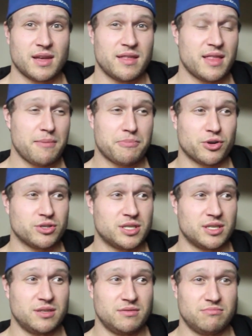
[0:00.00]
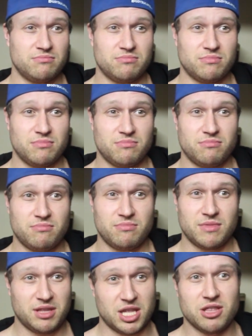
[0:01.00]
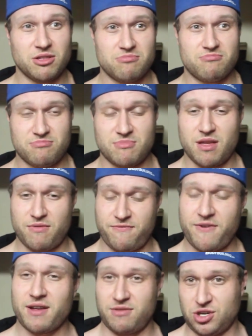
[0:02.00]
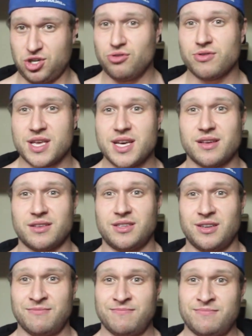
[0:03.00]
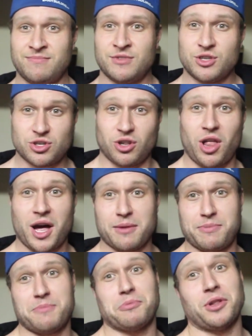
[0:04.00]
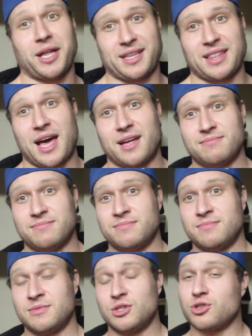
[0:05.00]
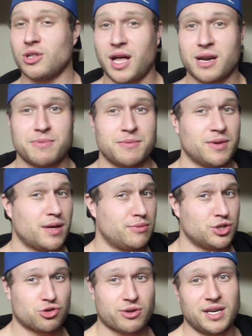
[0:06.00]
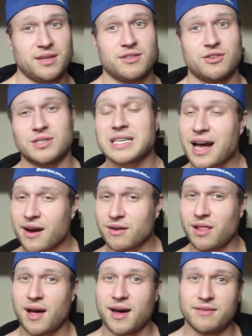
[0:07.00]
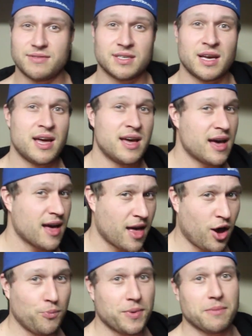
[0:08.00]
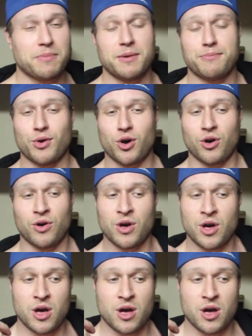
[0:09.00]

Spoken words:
And that person, then the truth is, there's a lot of people like that. There's a lot of people that have been training their entire lives, helping people